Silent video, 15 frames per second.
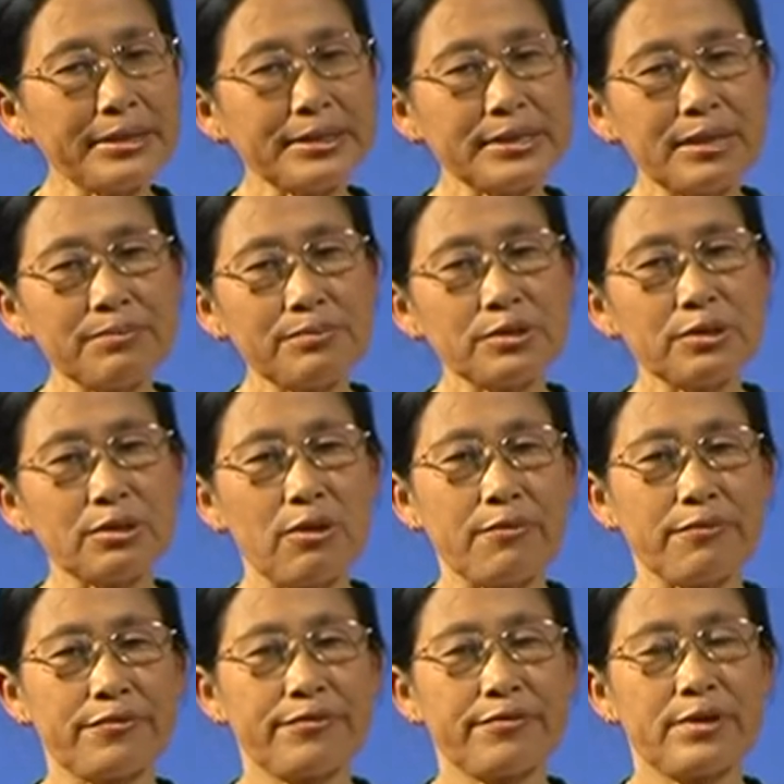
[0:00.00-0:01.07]
some
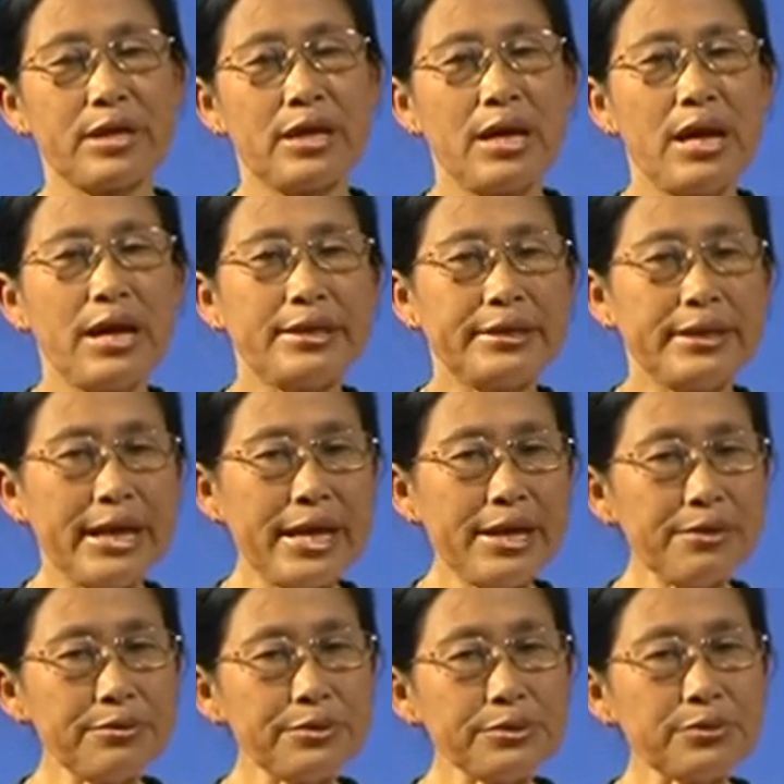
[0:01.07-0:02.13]
slough, they
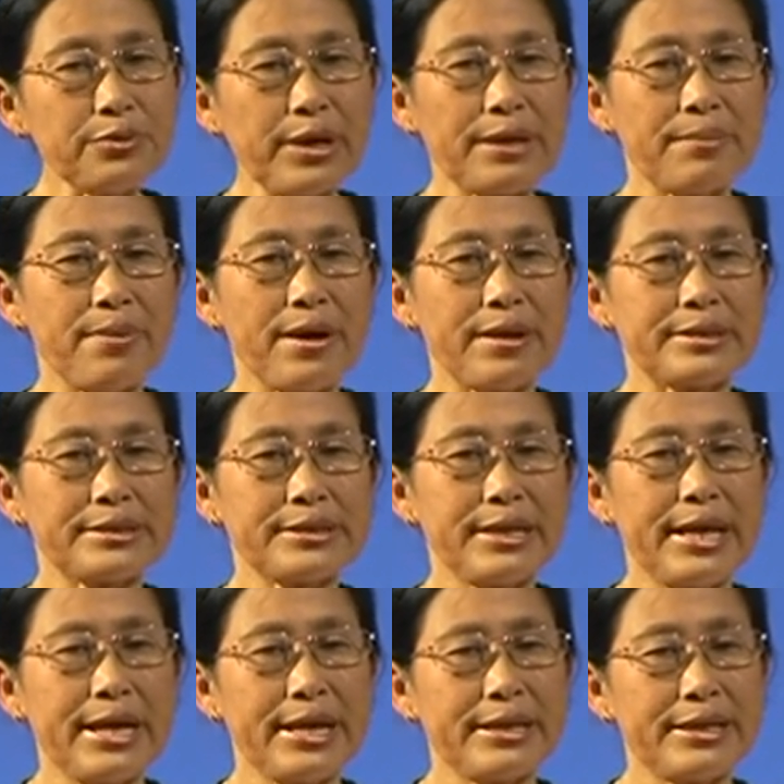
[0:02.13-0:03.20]
used to advance
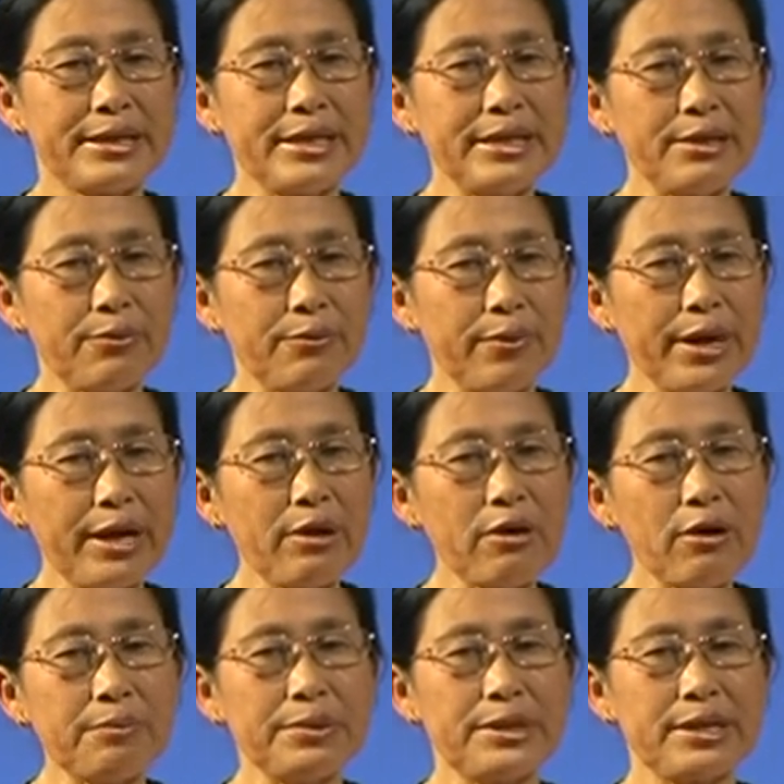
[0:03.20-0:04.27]
and in the wake
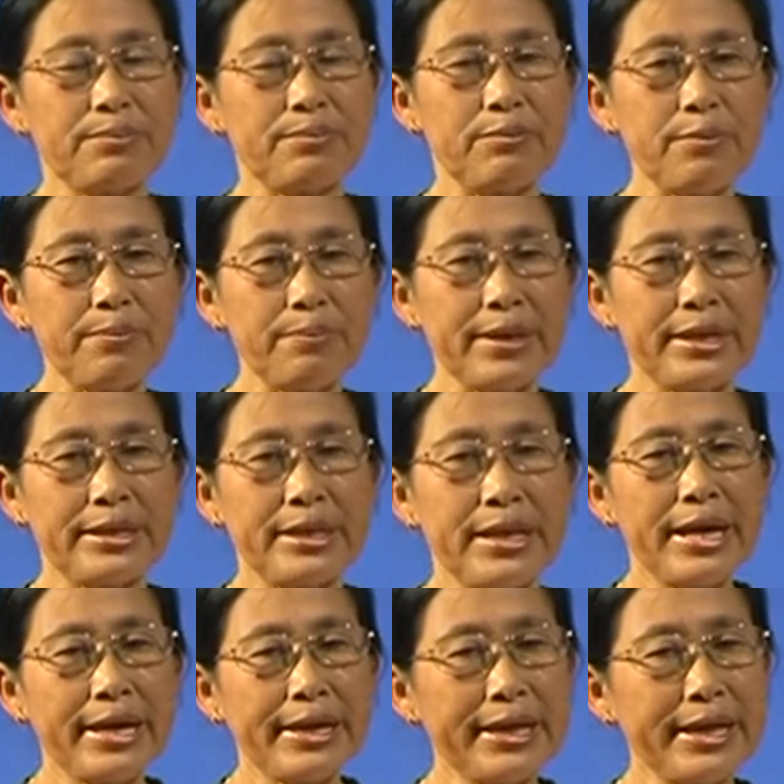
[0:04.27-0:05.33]
of their movement
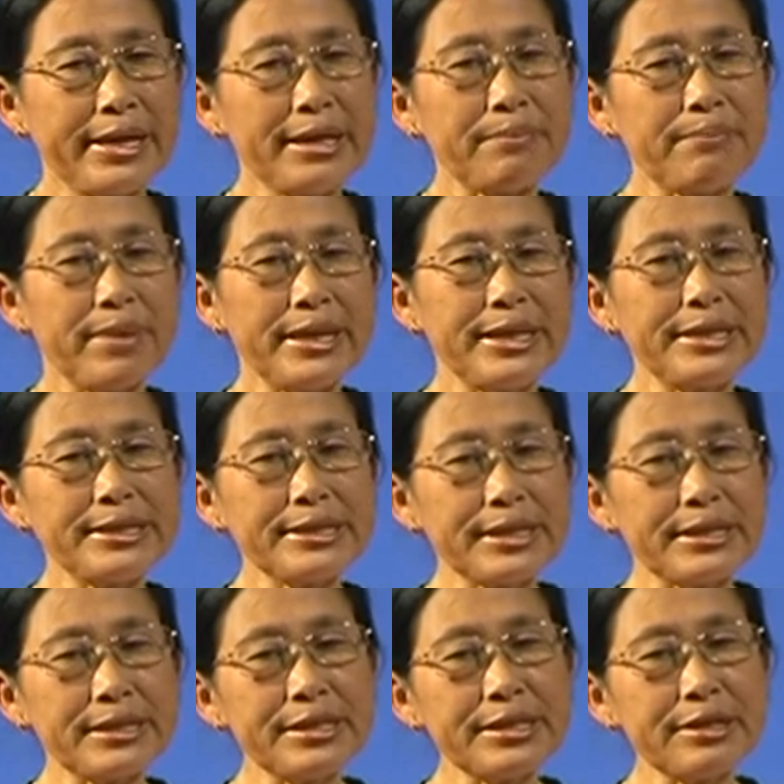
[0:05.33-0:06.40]
carried many
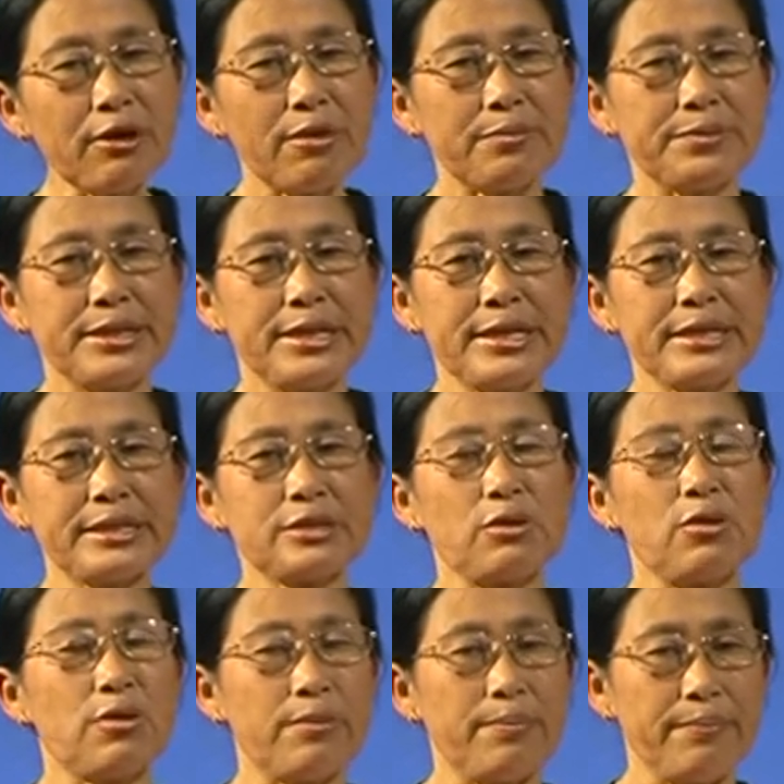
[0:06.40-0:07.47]
sundry objects
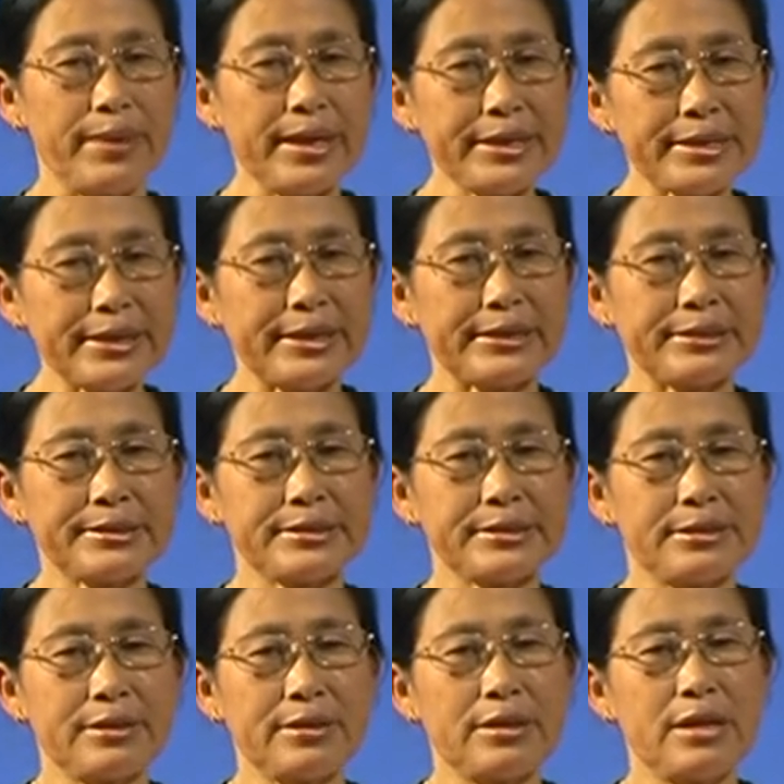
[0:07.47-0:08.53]
or materials.
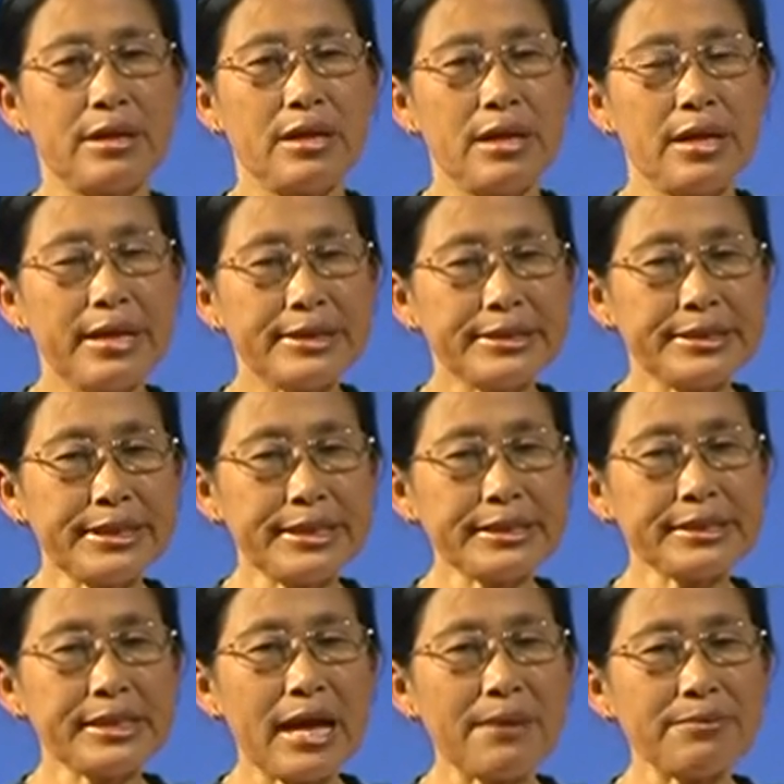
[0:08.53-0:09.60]
Six
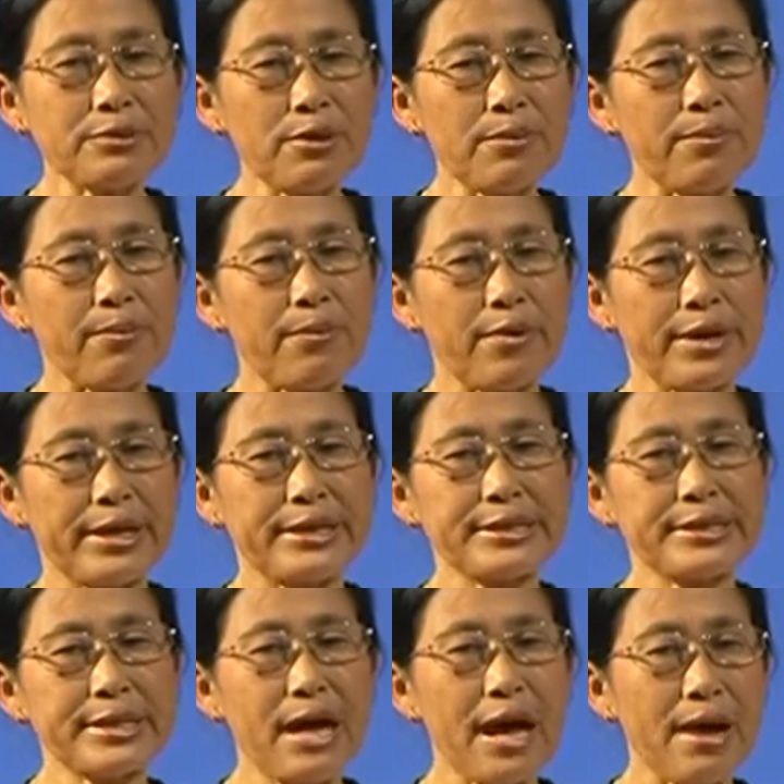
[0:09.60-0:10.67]
types of moraines
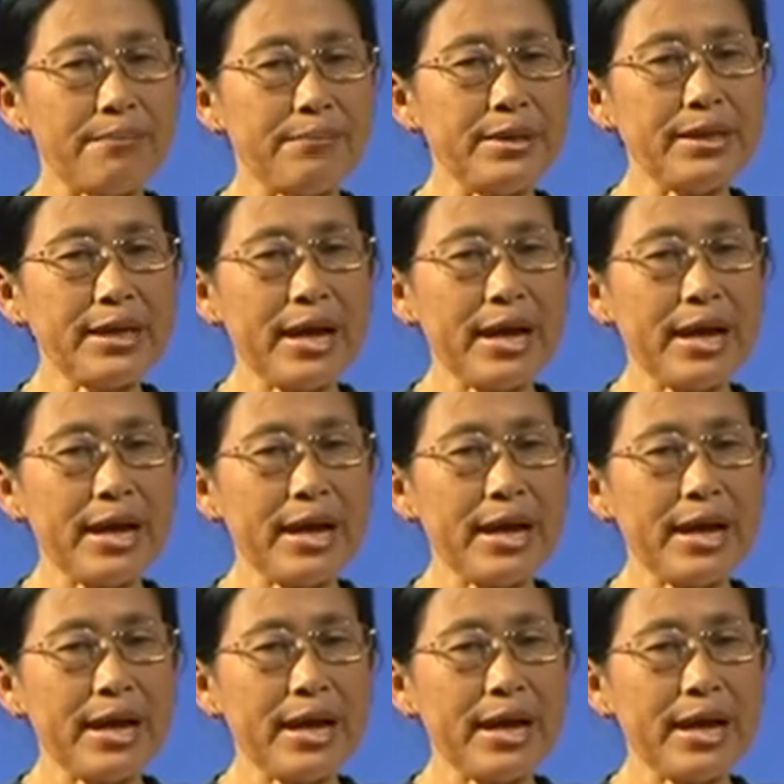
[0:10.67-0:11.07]
have been